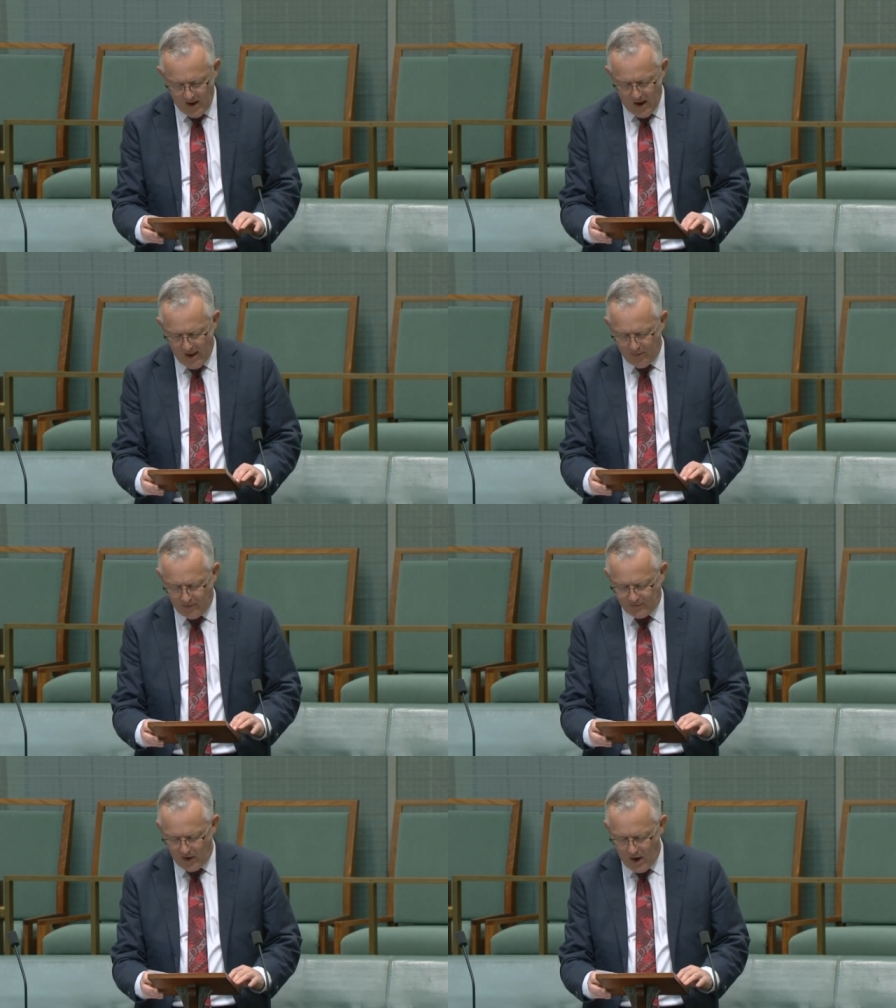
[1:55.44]
and their
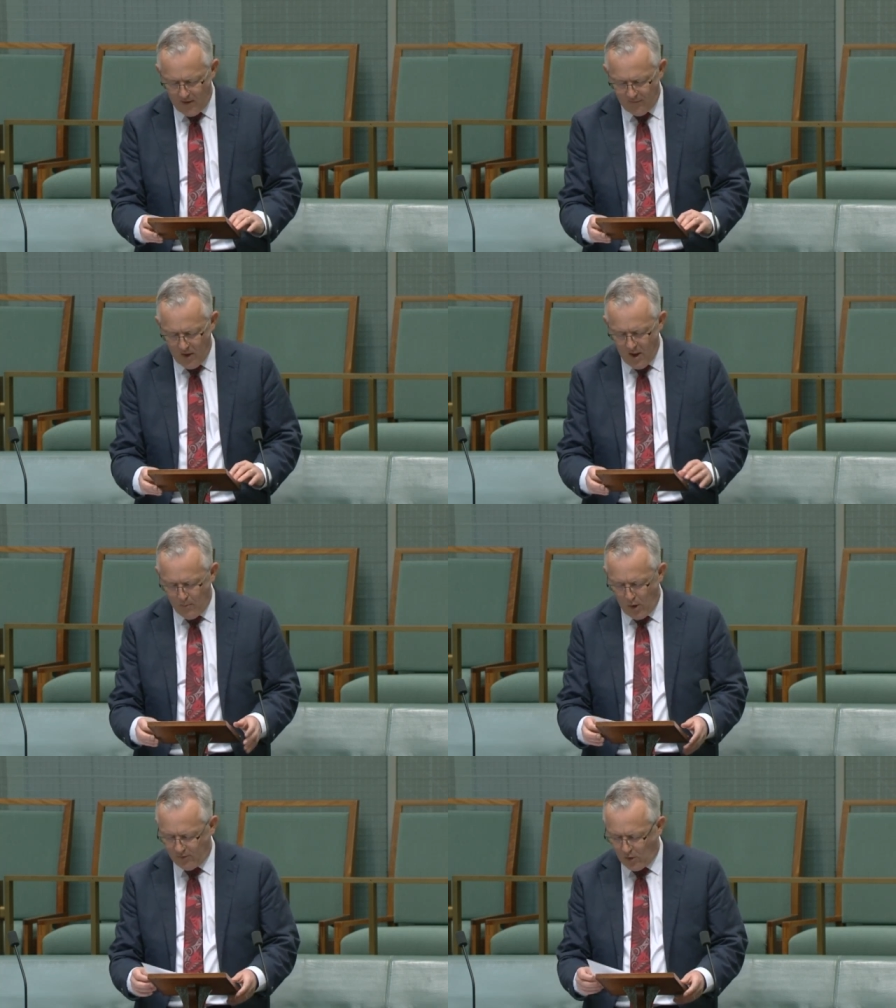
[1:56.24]
staff,
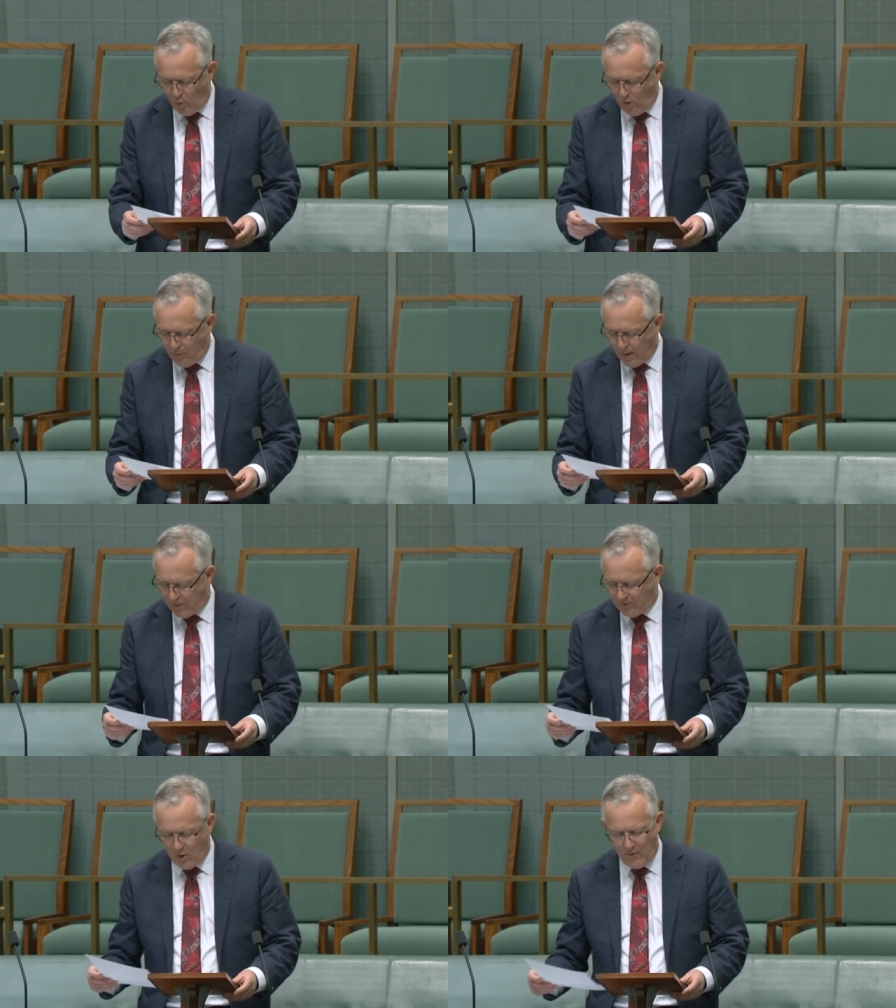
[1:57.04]
most Commonwealth public
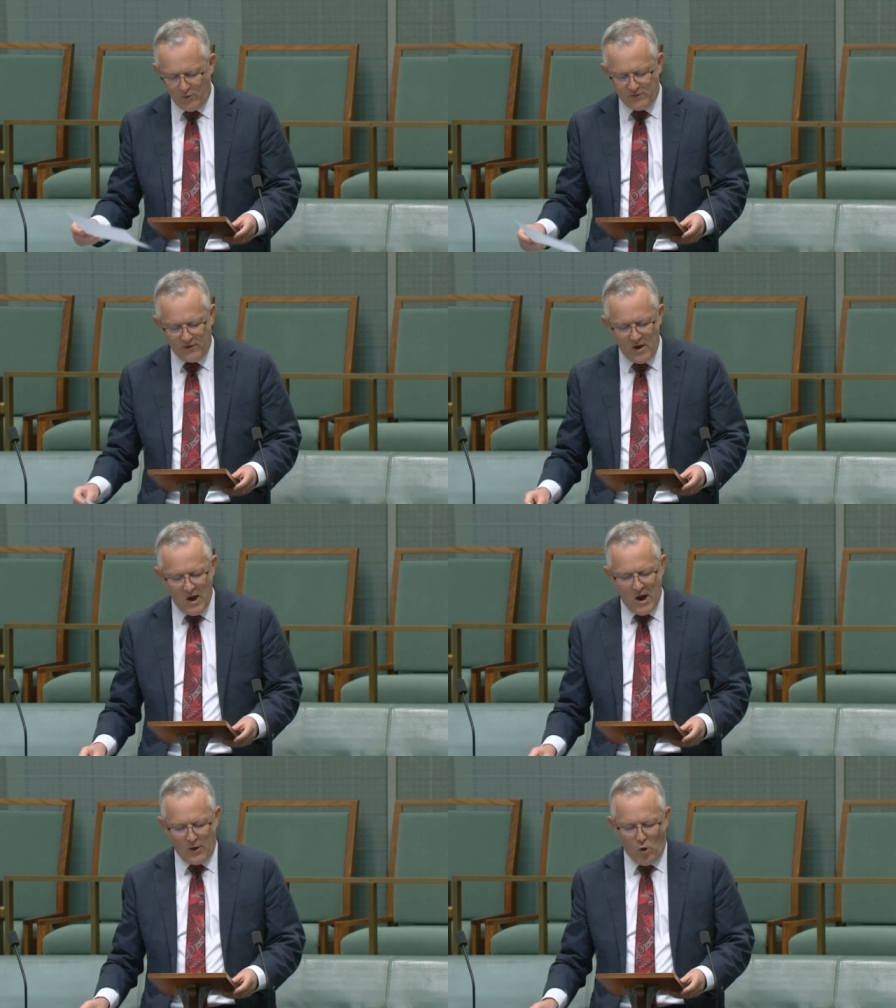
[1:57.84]
servants
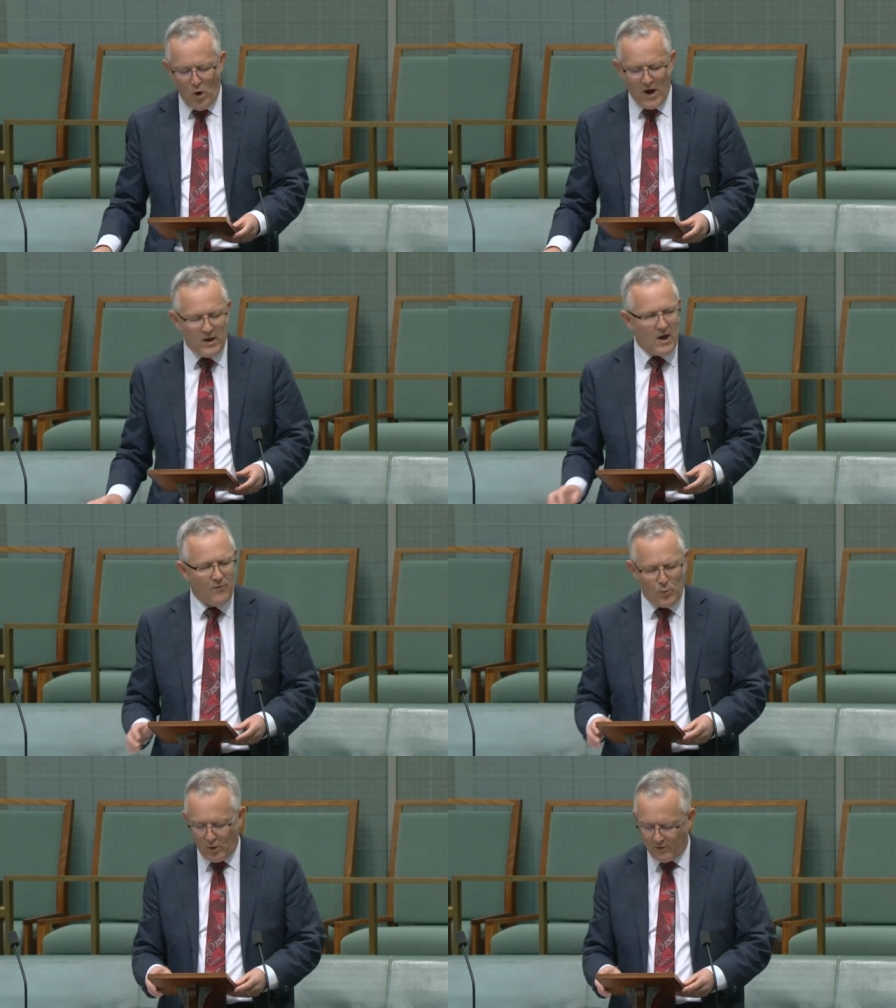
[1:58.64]
and all
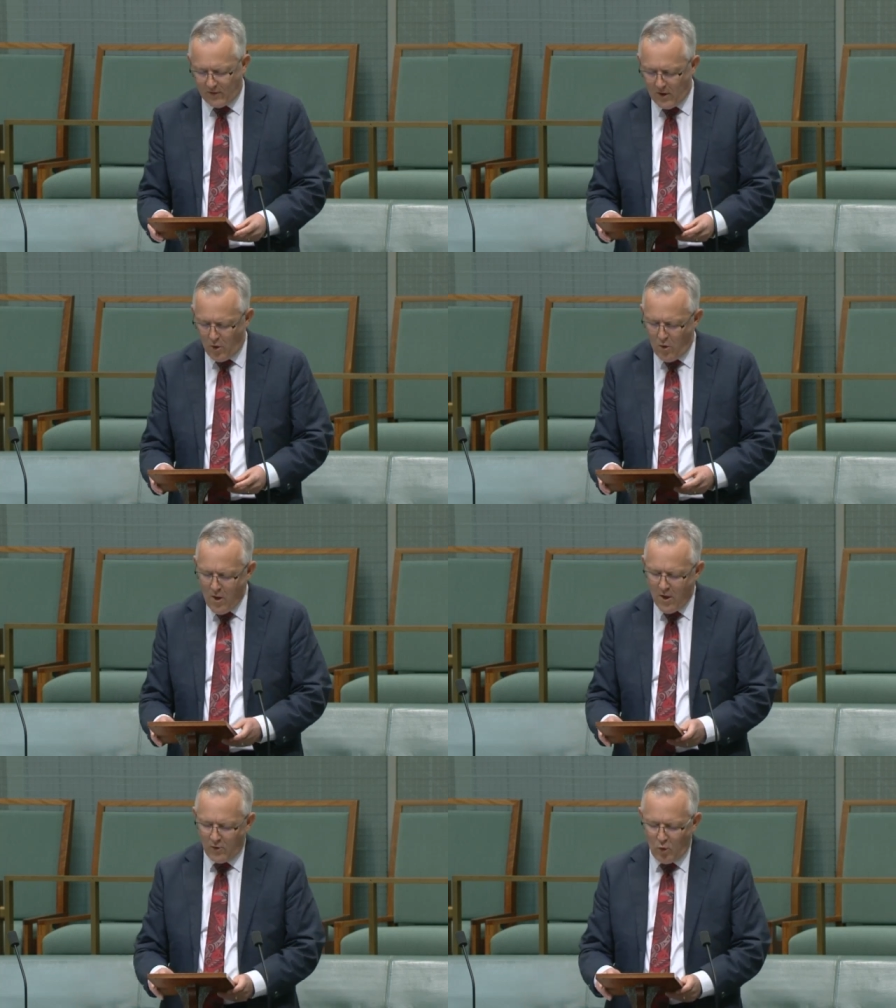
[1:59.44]
ADF personnel
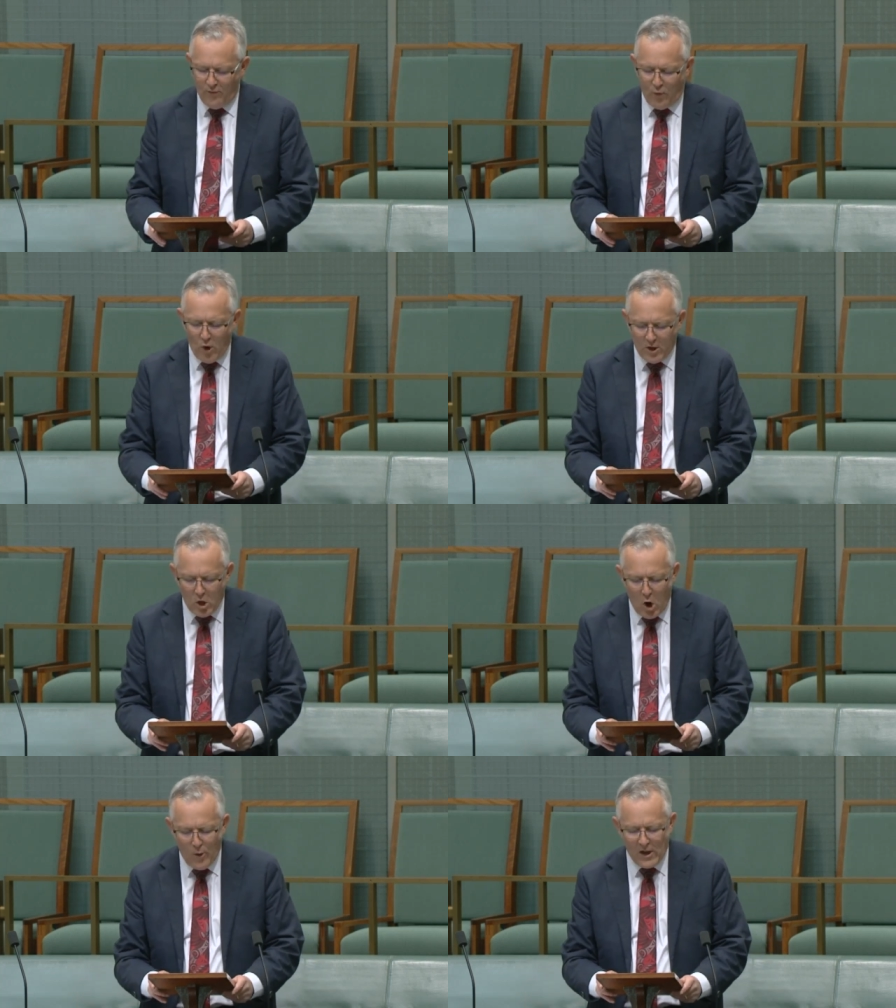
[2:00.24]
to avoid
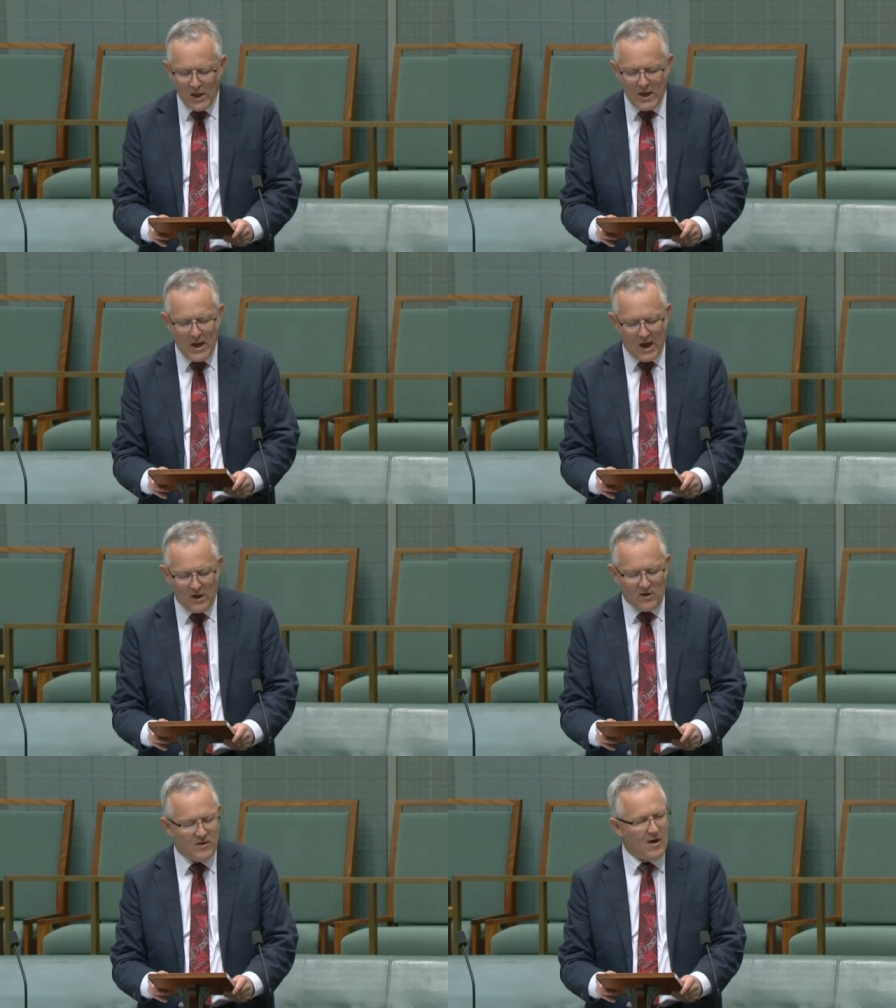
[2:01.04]
knowingly and
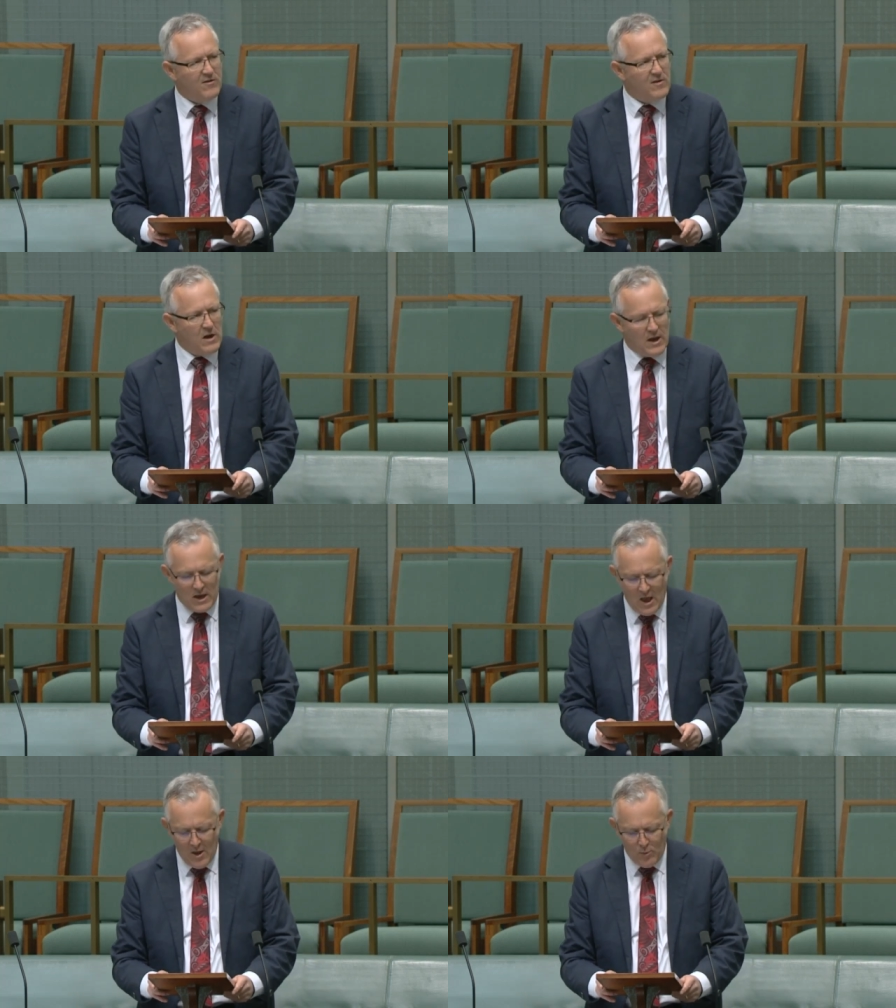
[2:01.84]
intentionally
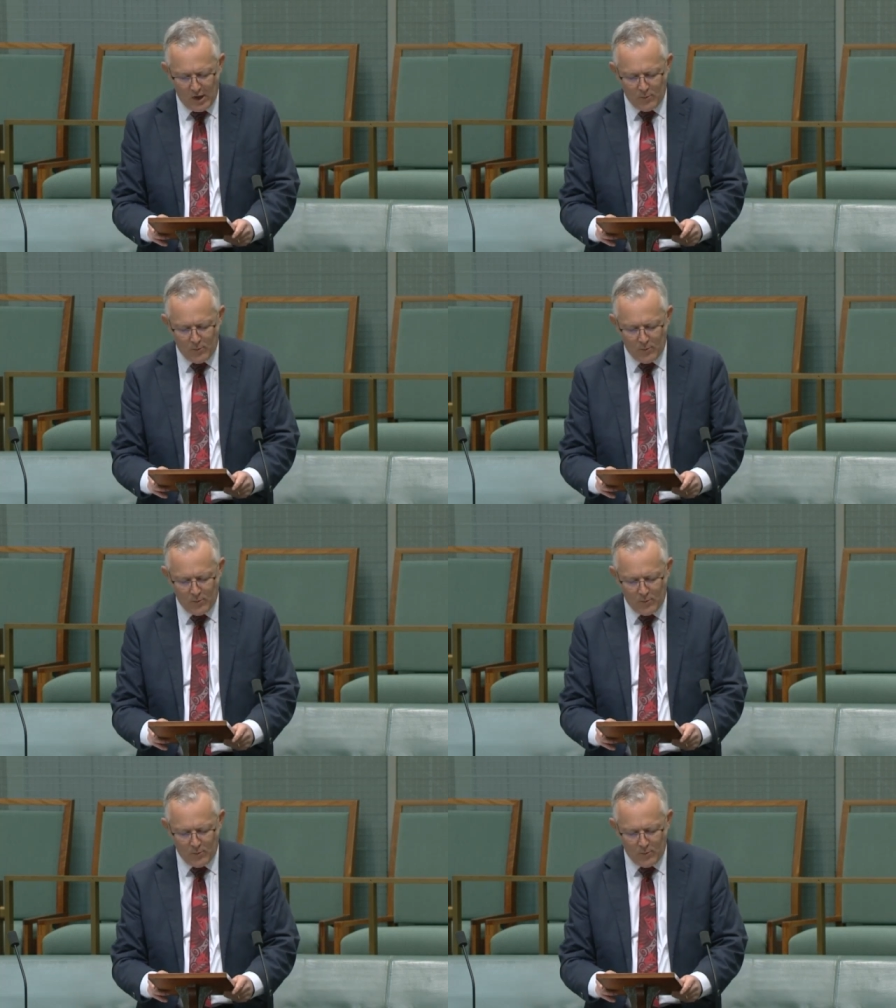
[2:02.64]
being